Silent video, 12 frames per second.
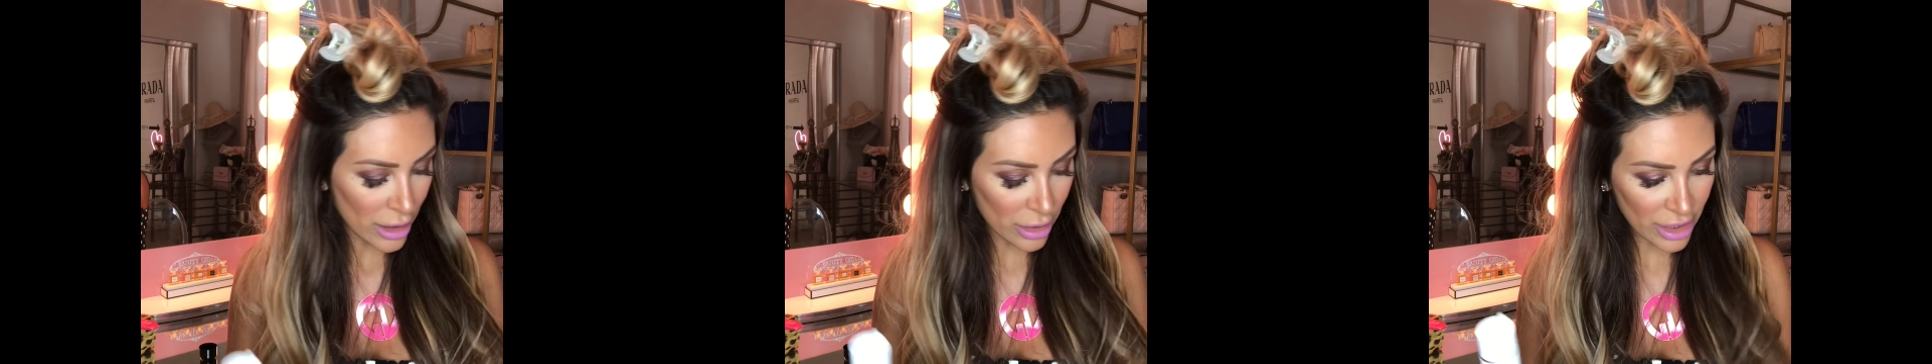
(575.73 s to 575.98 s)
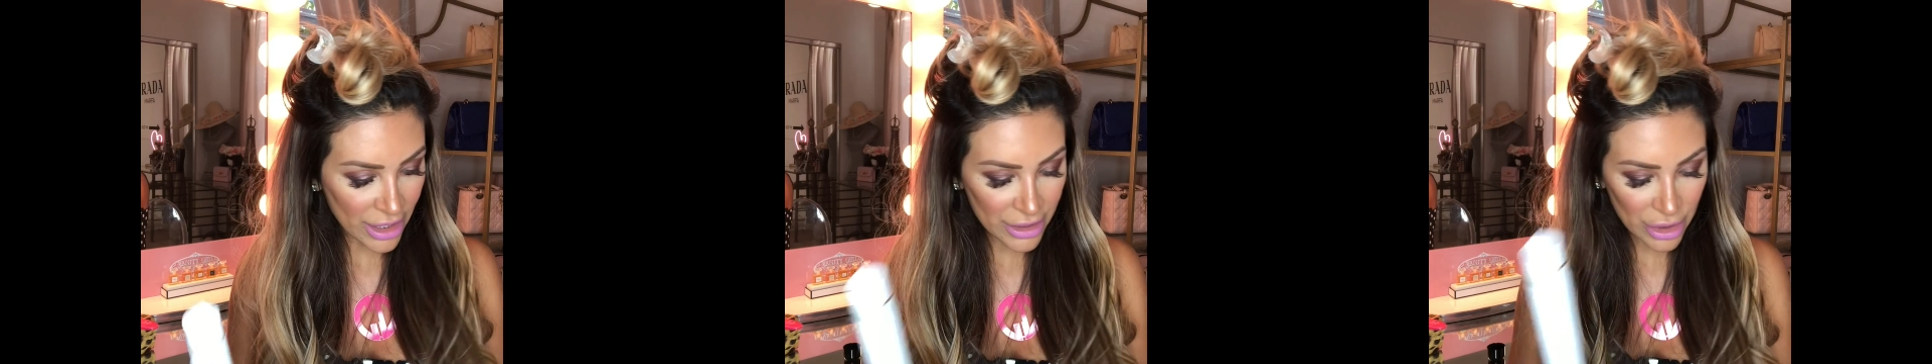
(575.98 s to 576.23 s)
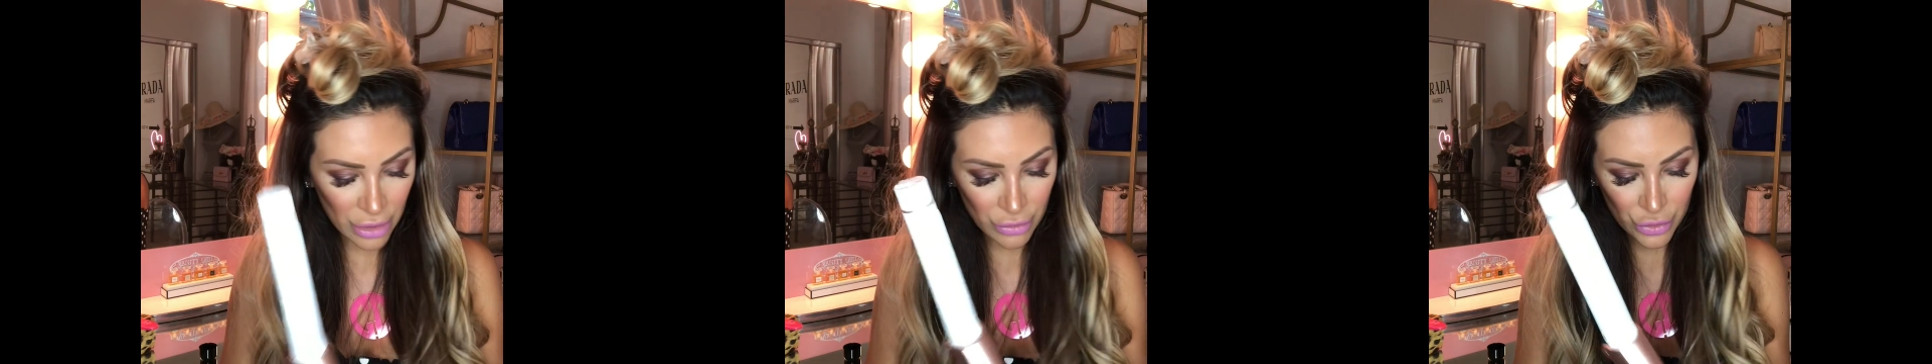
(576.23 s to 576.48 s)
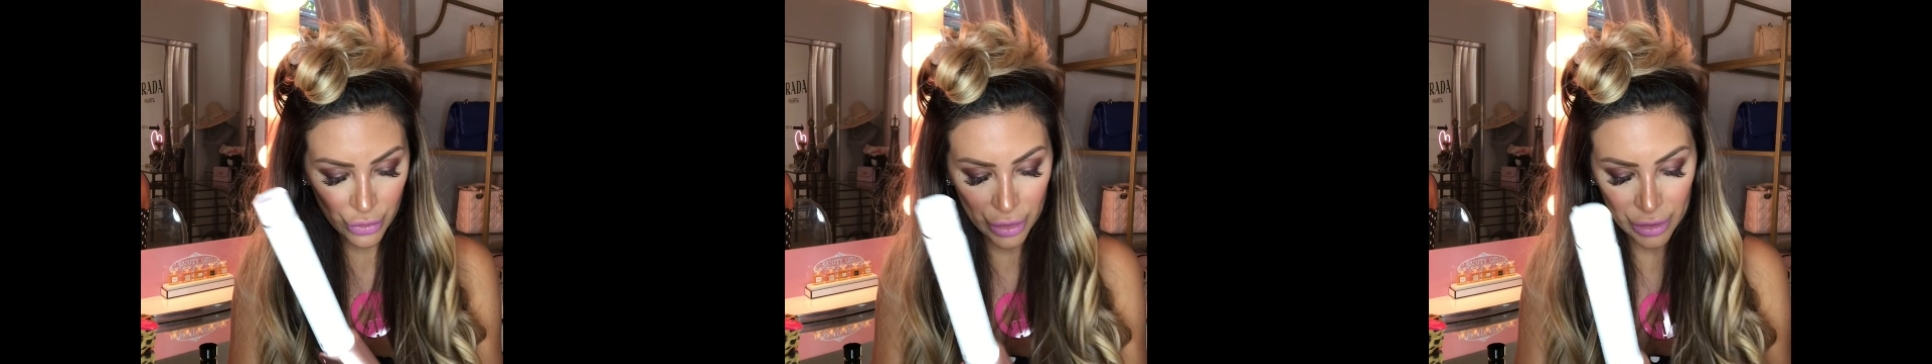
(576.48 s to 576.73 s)
I'll kind of go
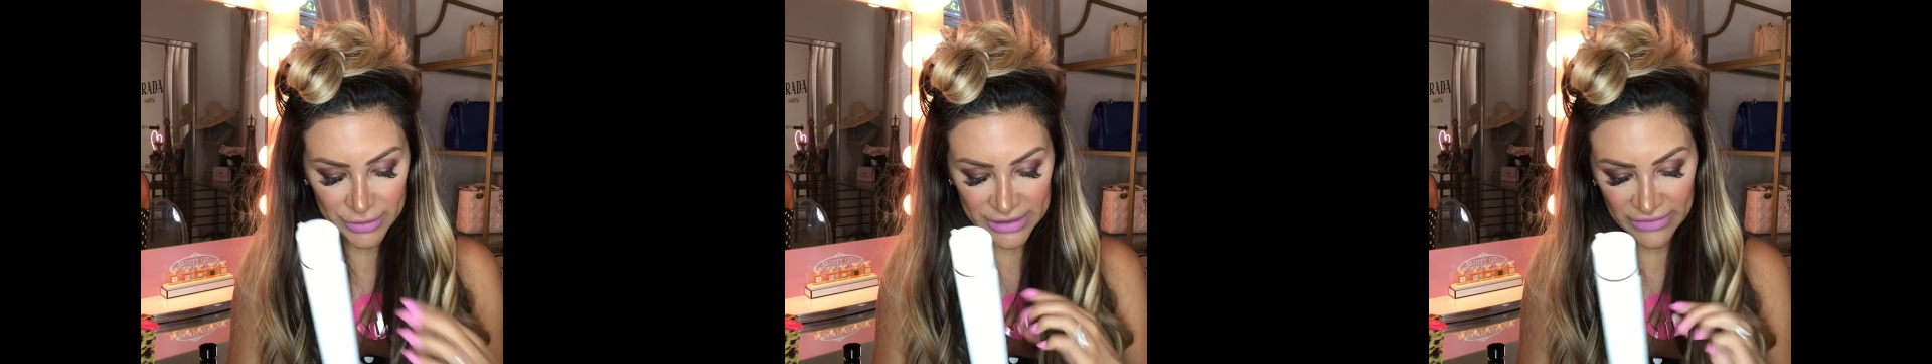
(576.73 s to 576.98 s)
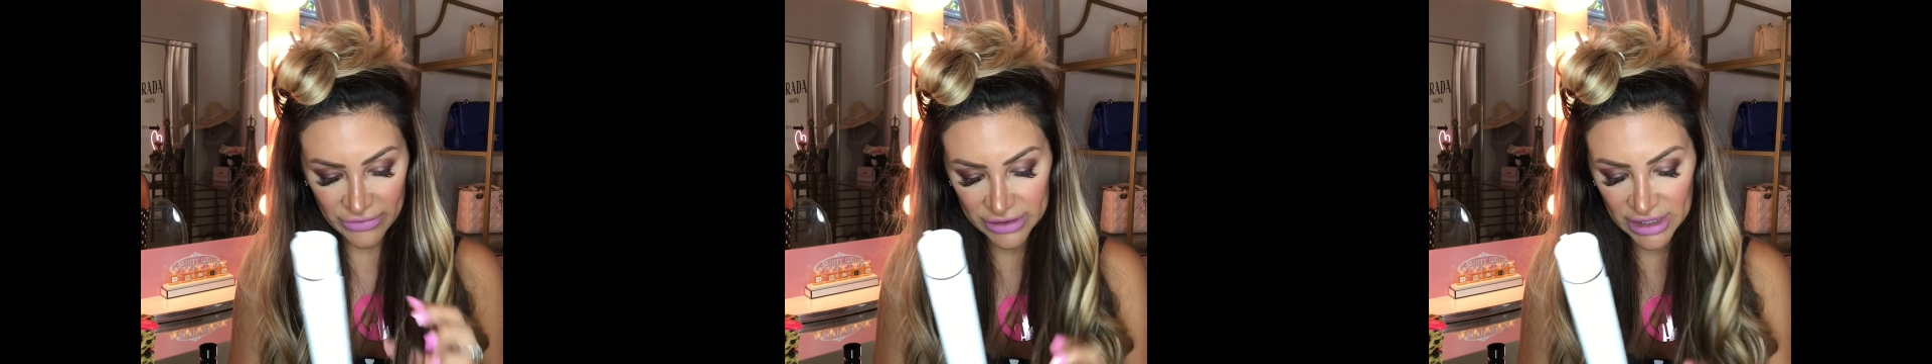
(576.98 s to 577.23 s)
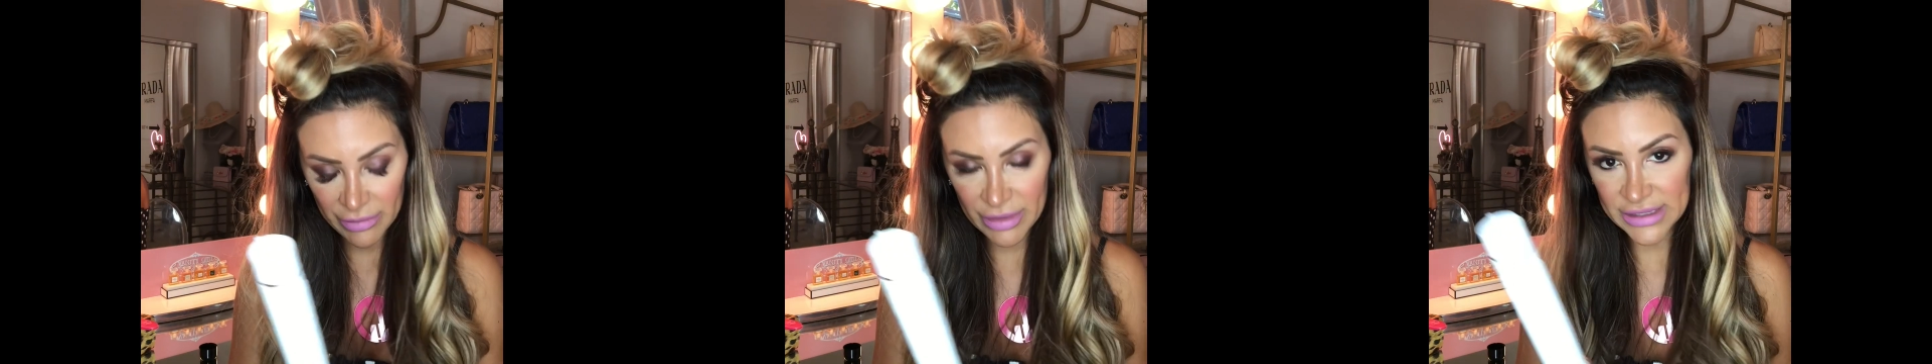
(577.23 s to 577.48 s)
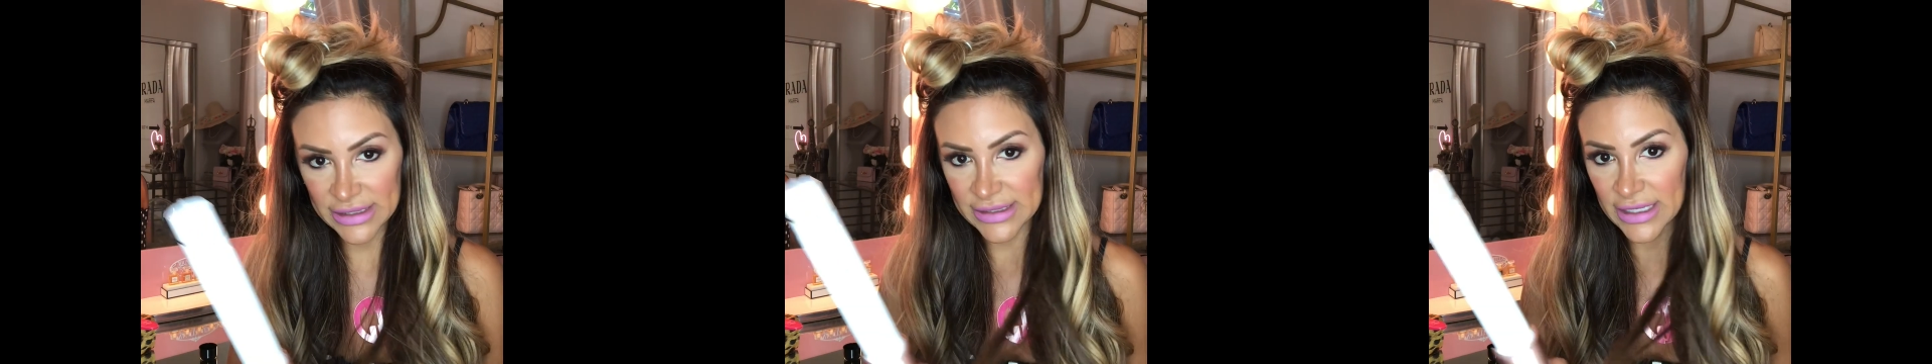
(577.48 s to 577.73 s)
through, see if there's any
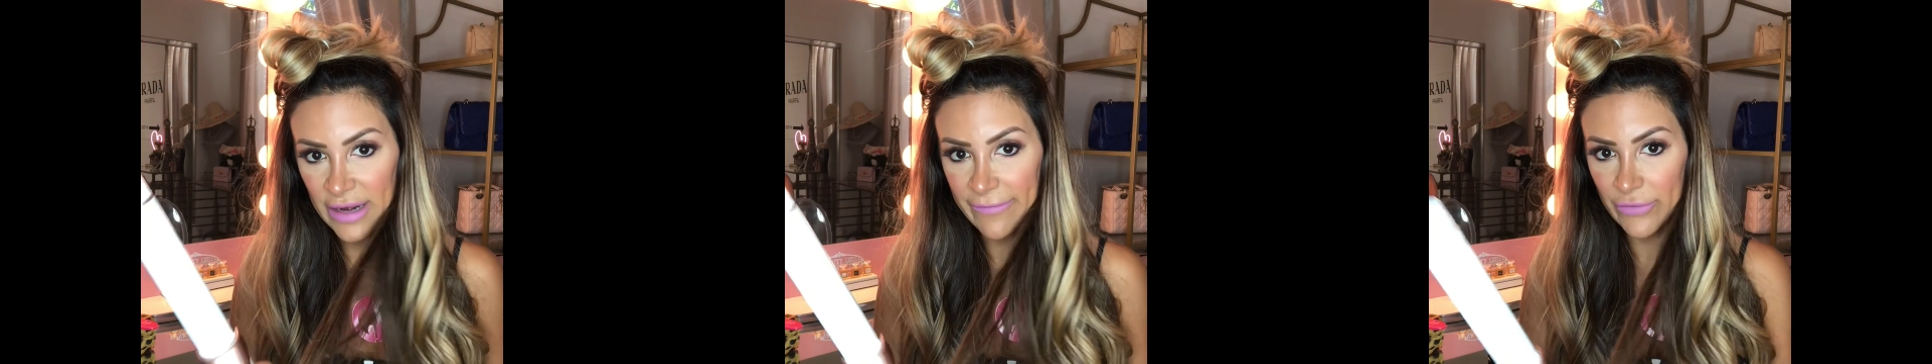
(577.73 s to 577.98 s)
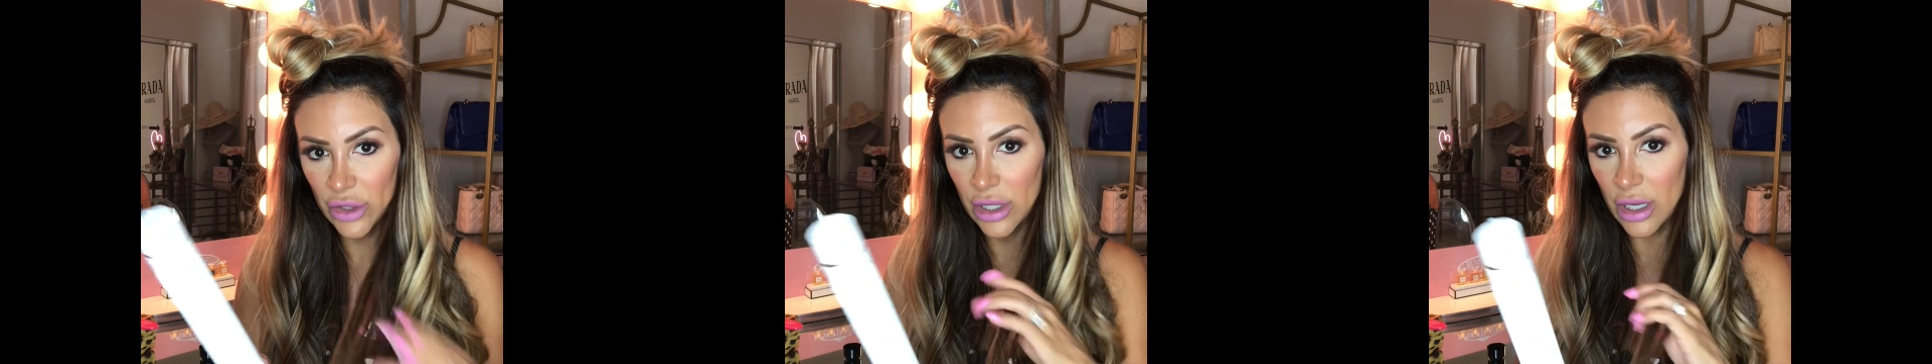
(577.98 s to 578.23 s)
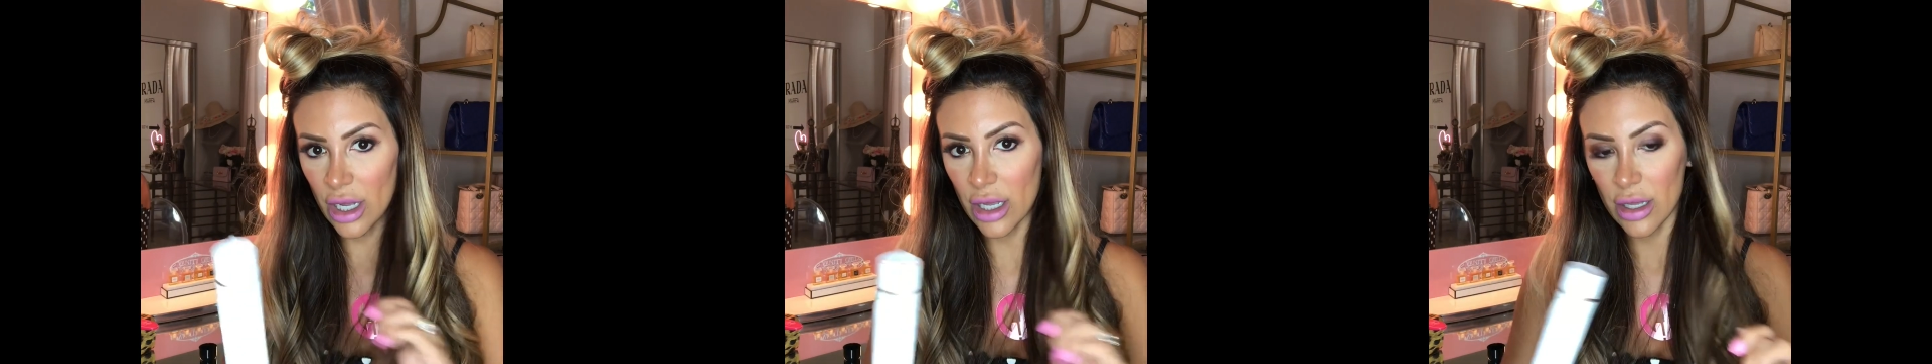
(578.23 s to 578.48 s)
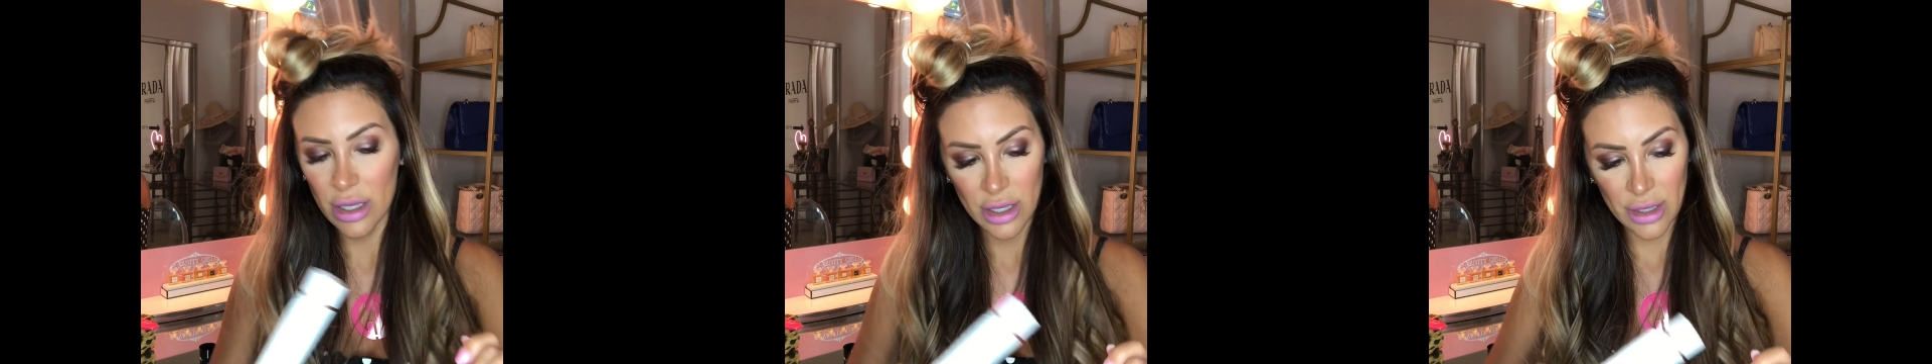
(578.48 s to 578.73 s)
pieces that I forgot.